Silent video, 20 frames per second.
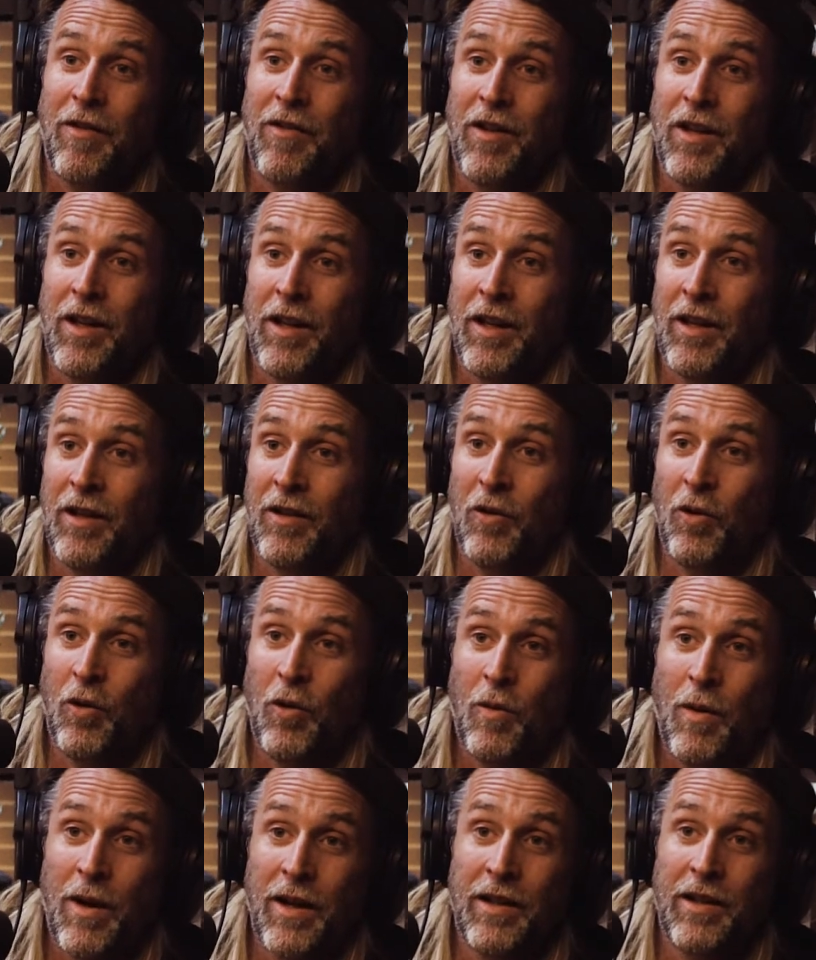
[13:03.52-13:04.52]
everything,
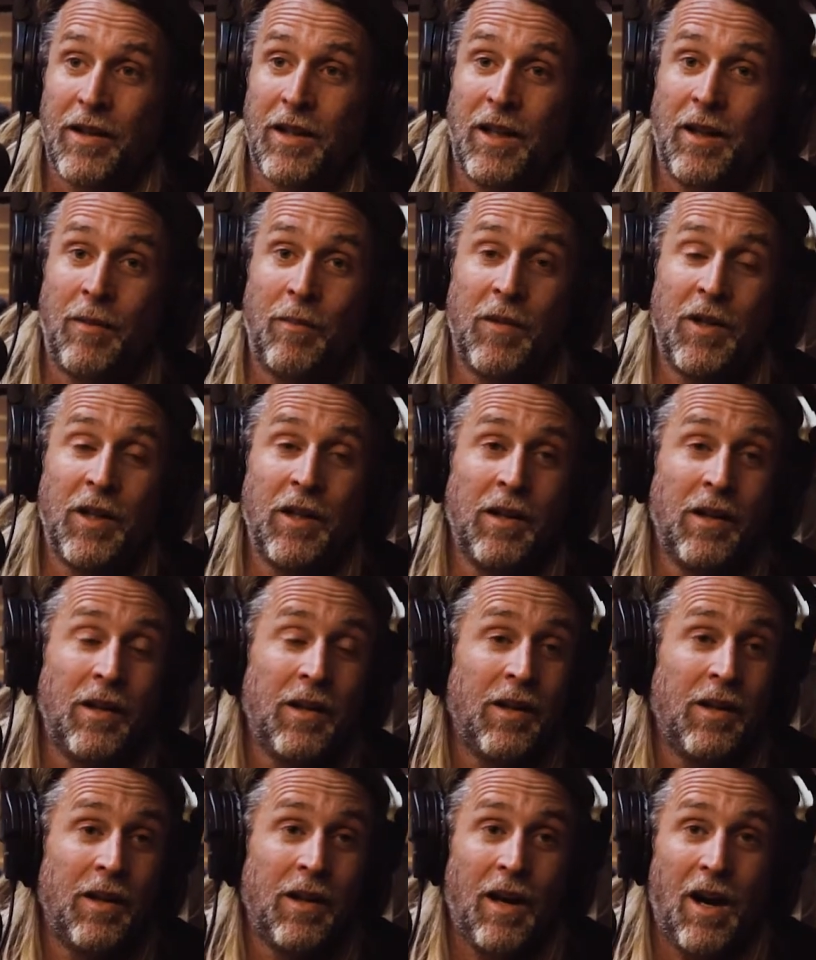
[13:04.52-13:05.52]
always seemed
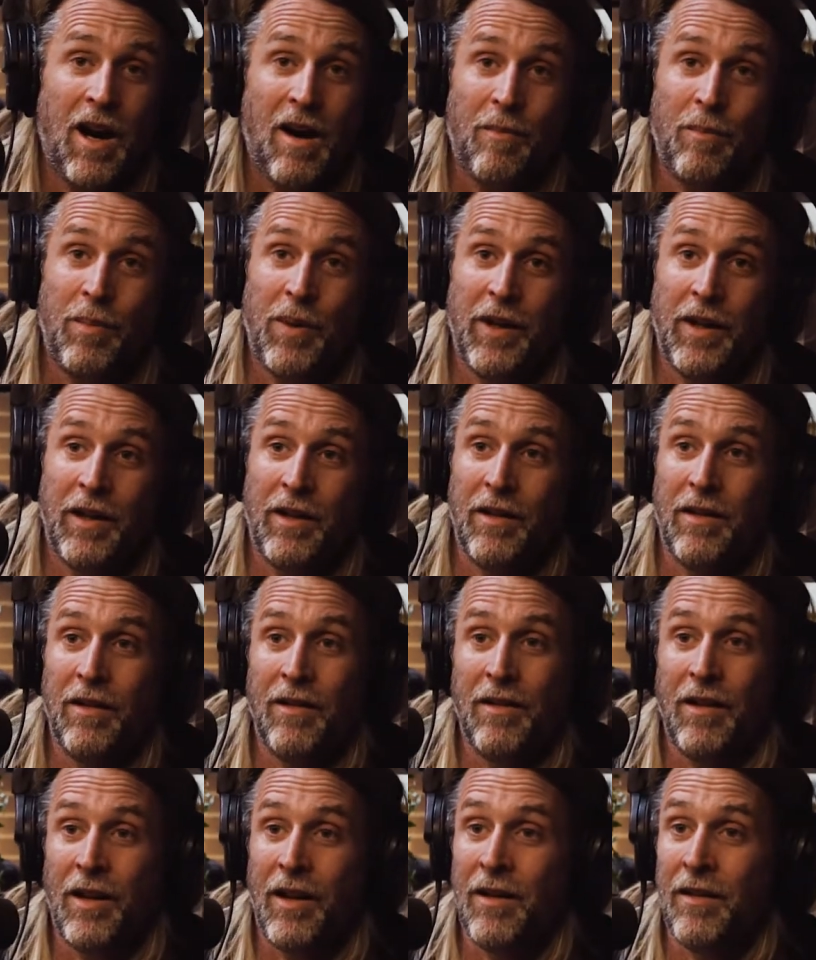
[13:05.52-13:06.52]
upbeat
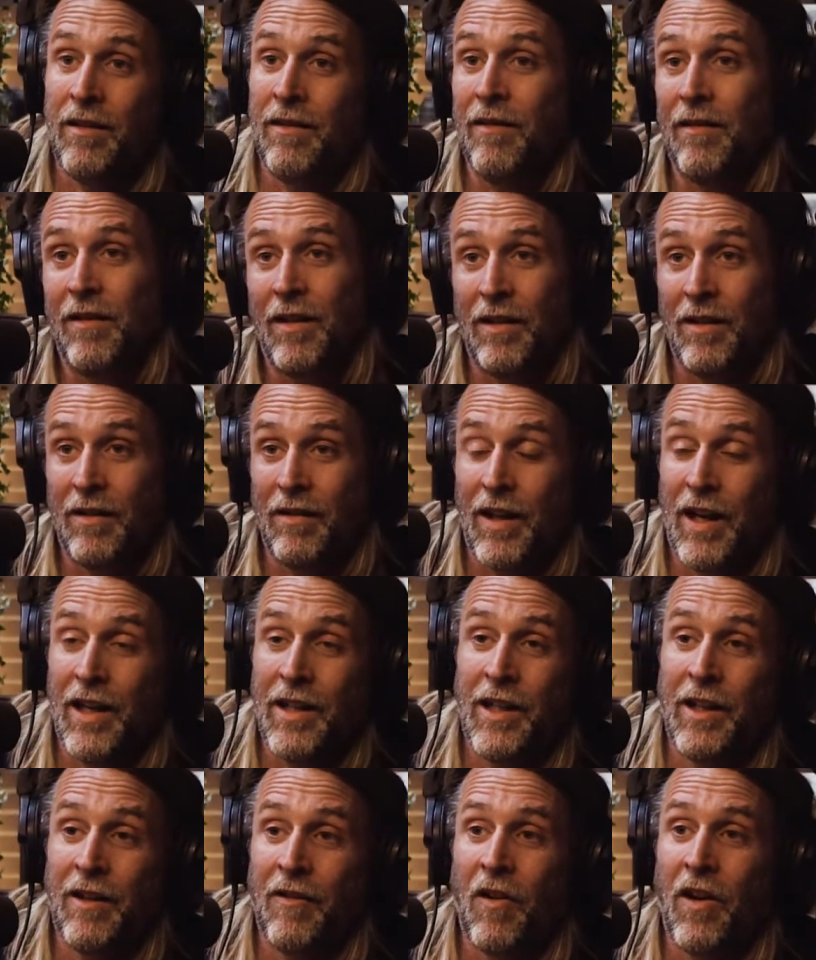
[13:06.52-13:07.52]
and
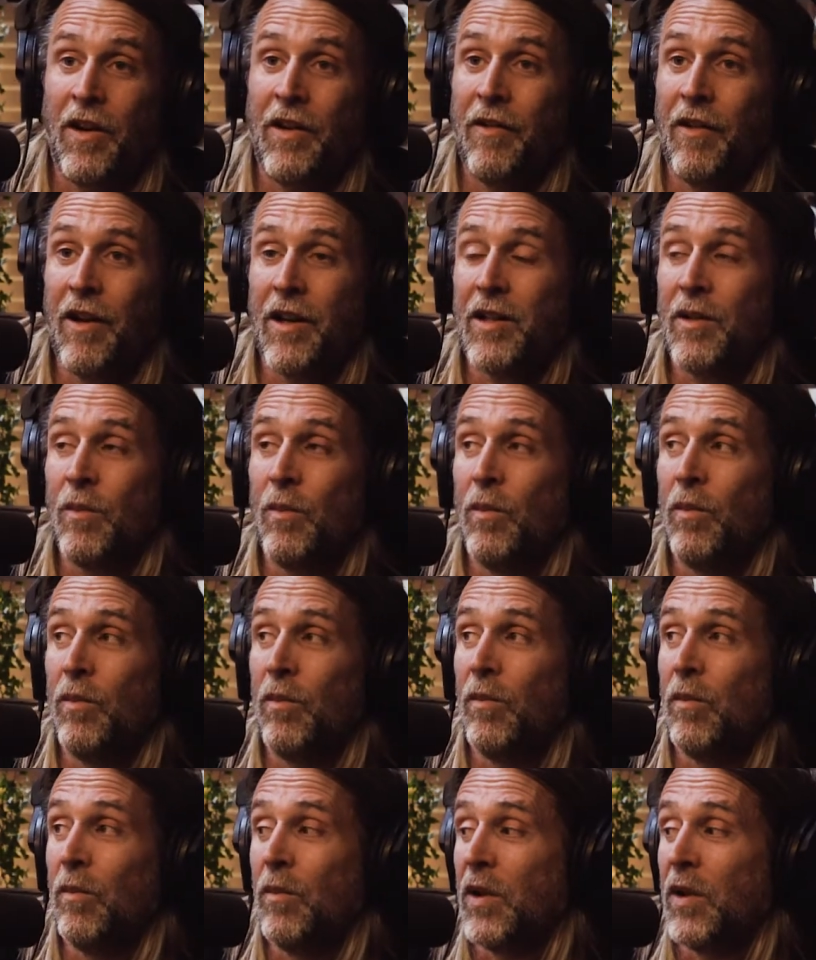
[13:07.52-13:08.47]
heading in the right direction,